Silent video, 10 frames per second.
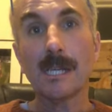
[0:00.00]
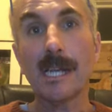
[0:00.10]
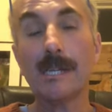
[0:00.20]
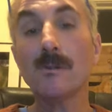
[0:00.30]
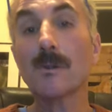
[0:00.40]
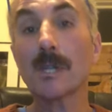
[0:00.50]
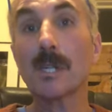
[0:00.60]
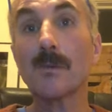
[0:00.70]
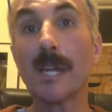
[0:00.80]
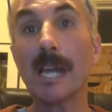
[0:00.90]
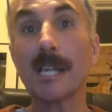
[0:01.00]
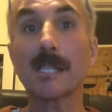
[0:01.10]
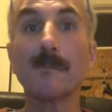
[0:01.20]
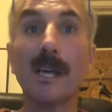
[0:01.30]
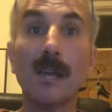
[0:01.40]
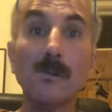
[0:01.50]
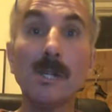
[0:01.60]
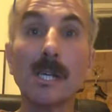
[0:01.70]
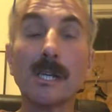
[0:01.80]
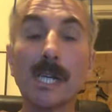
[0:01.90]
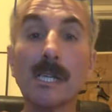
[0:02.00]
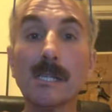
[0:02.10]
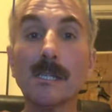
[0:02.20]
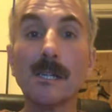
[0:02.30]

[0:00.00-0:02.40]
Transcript: in order to enhance my own learning,